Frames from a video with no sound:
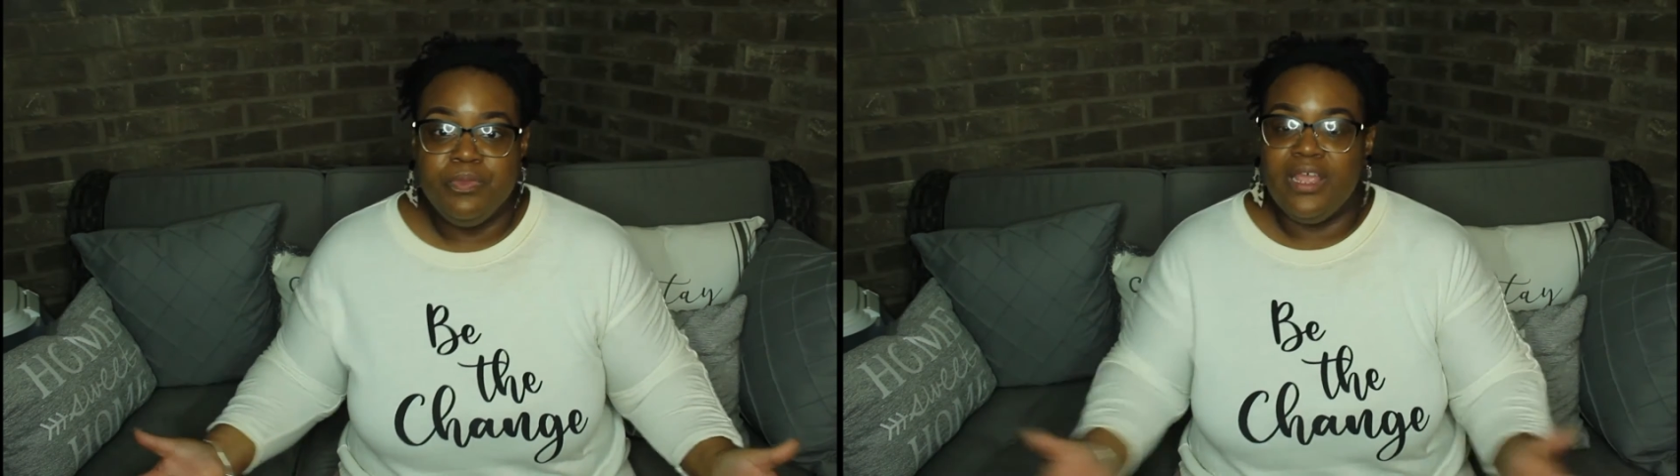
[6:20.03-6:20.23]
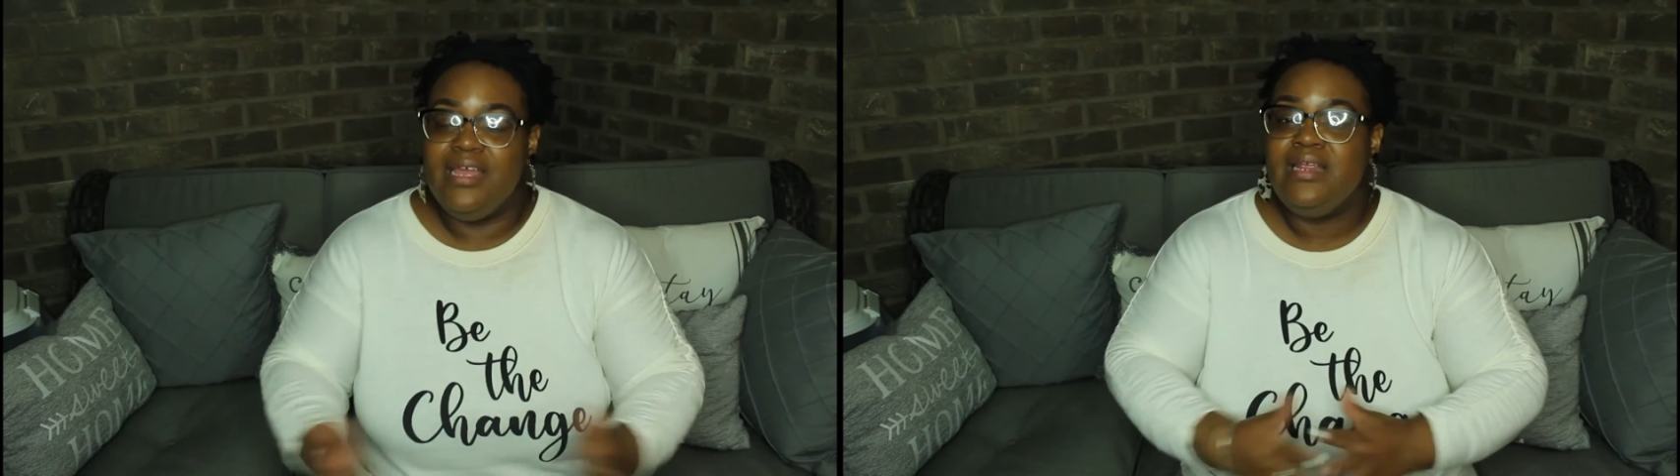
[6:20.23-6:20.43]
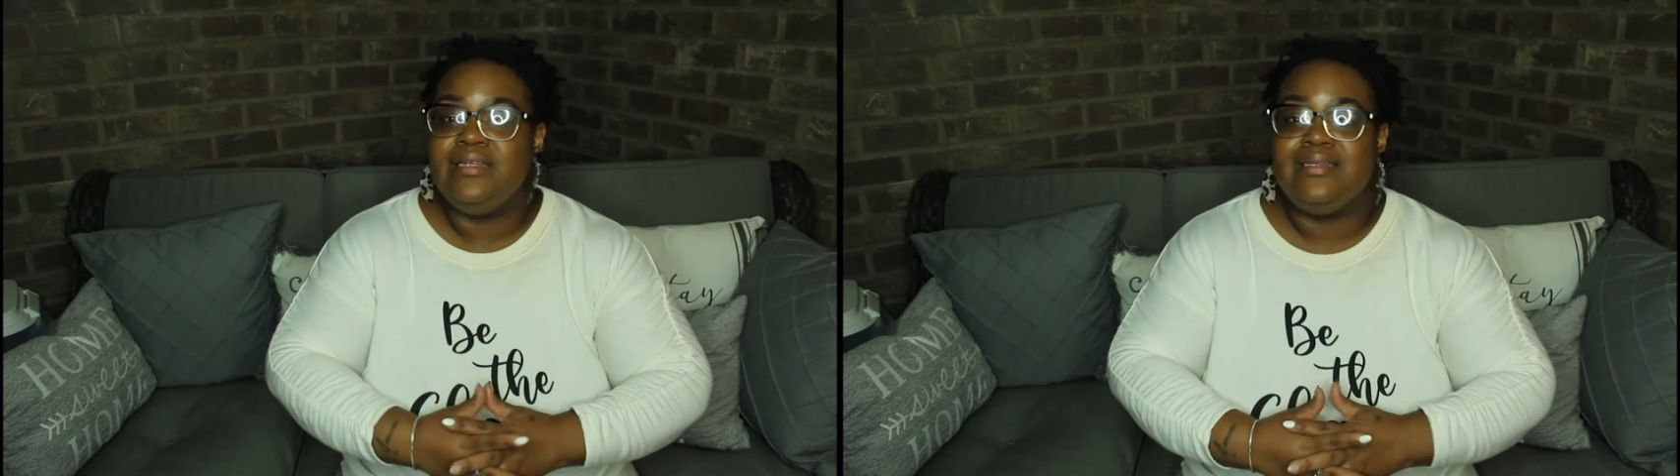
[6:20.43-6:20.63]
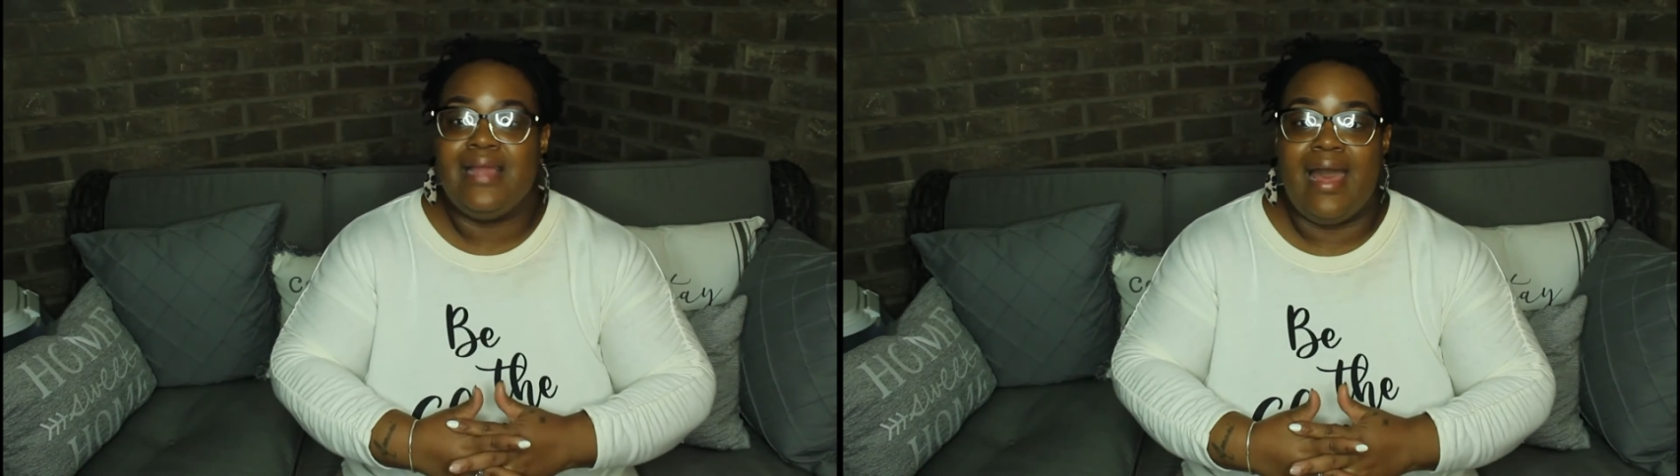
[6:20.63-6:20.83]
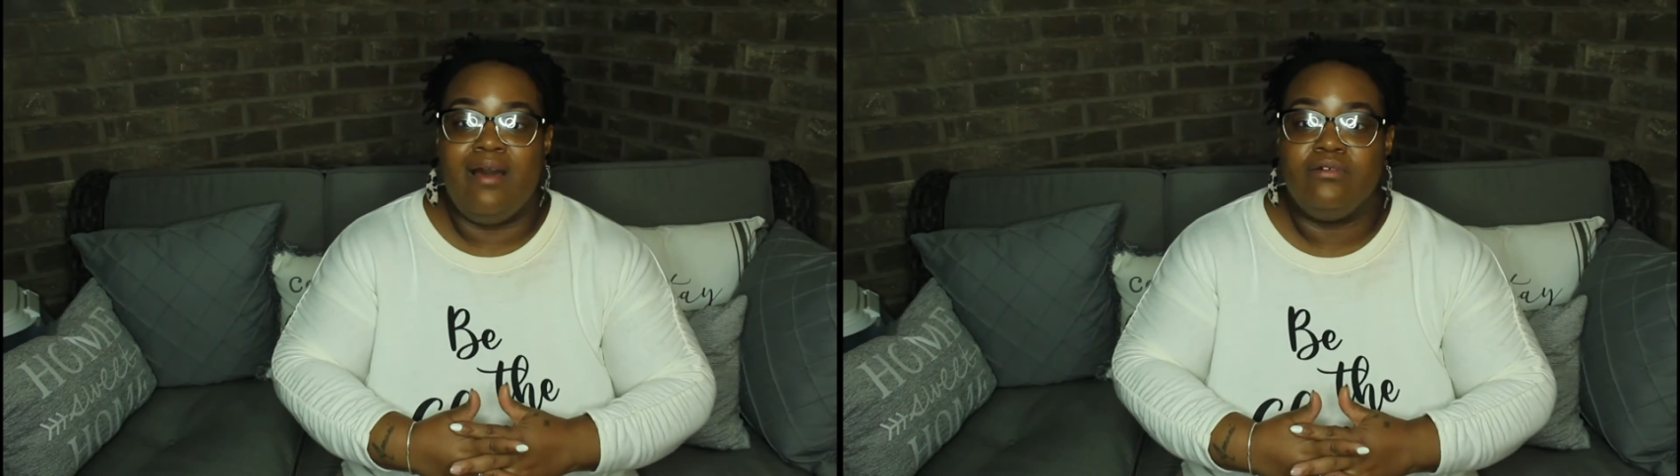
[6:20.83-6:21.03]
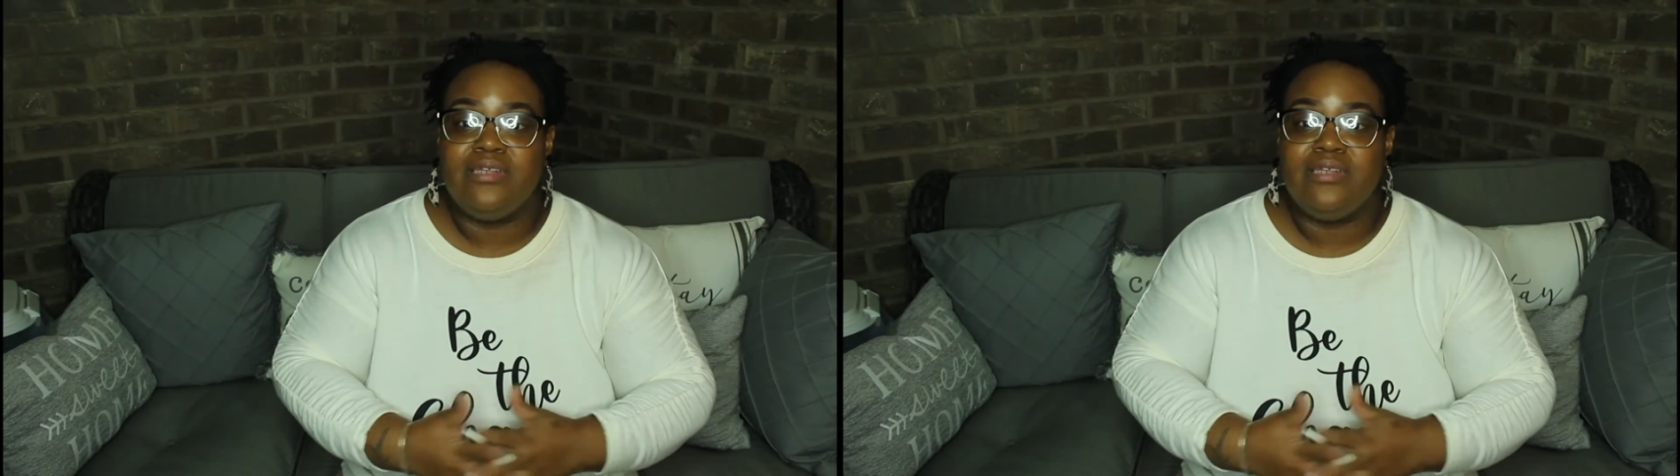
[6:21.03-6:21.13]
It is now